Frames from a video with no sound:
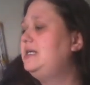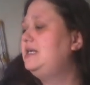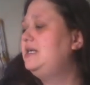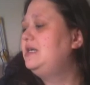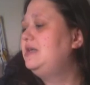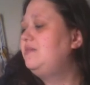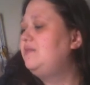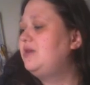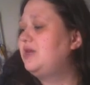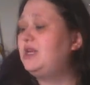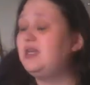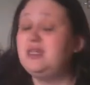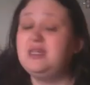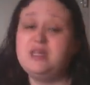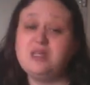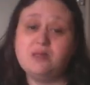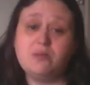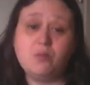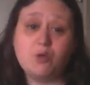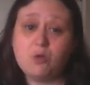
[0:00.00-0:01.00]
Because
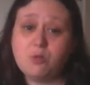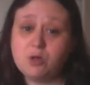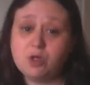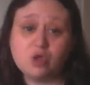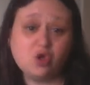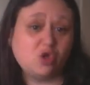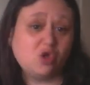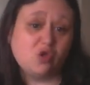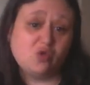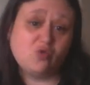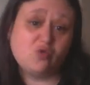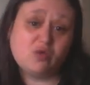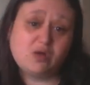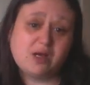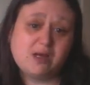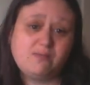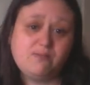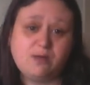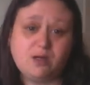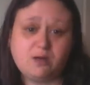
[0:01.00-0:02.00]
at the moment she's not
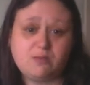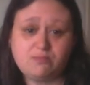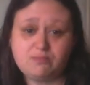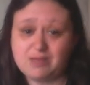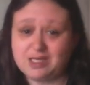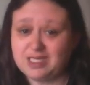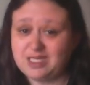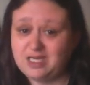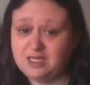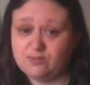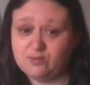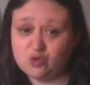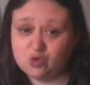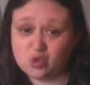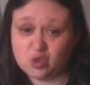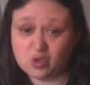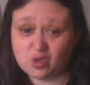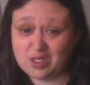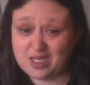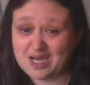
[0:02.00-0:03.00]
climbing up my tables
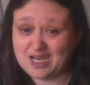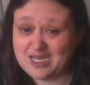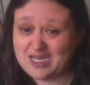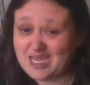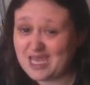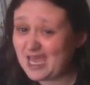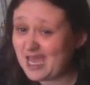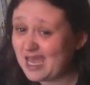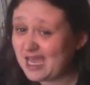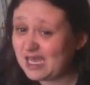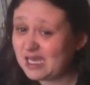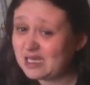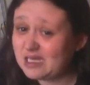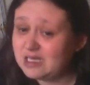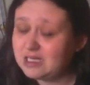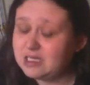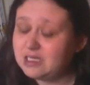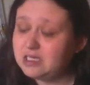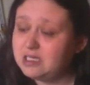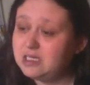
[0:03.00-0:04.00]
and all that yet,
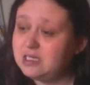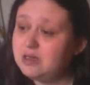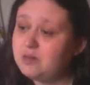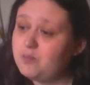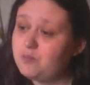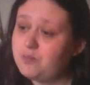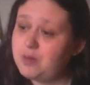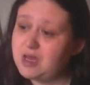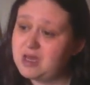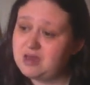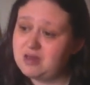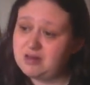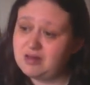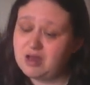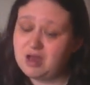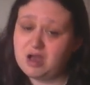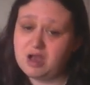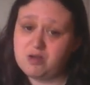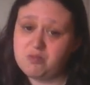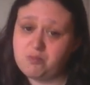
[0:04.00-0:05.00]
but
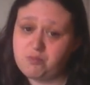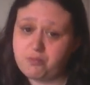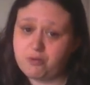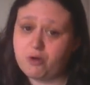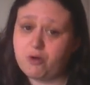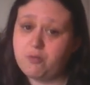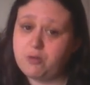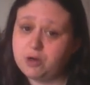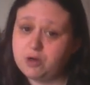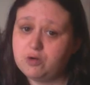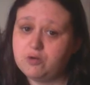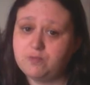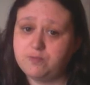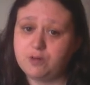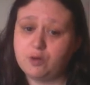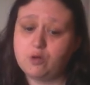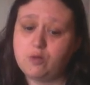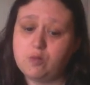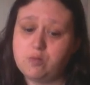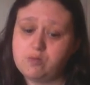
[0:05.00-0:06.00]
it probably not be
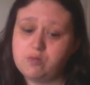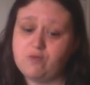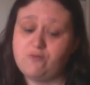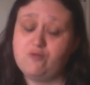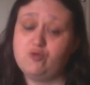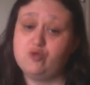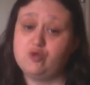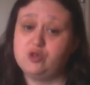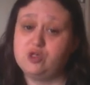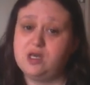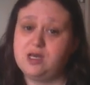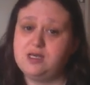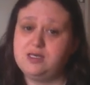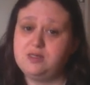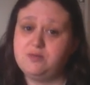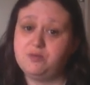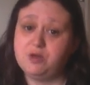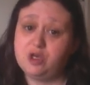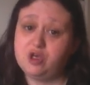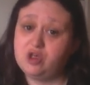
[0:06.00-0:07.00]
long before she is,
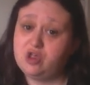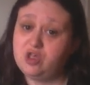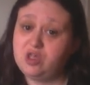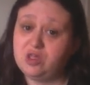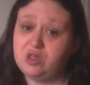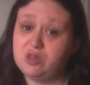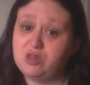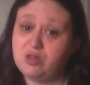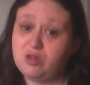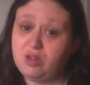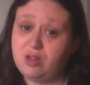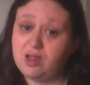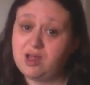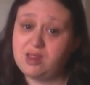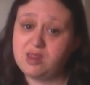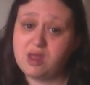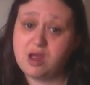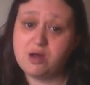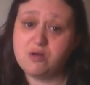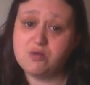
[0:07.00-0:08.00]
because she's
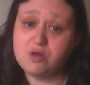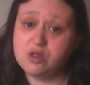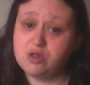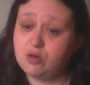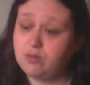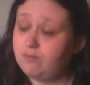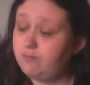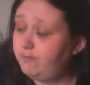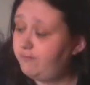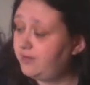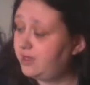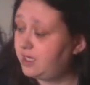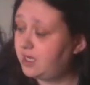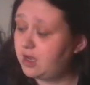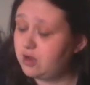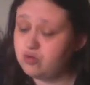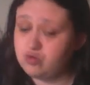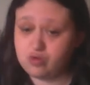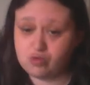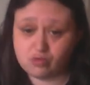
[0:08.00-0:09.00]
learned how to jump for the
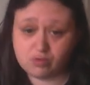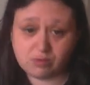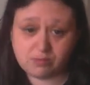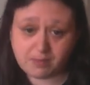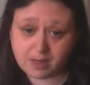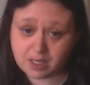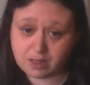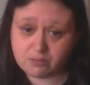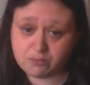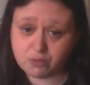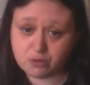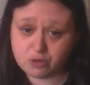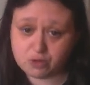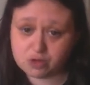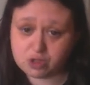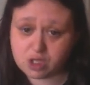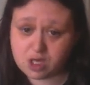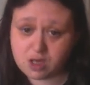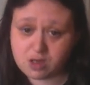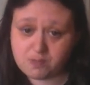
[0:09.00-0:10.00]
couch onto my computer
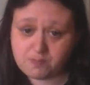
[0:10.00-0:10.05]
chair.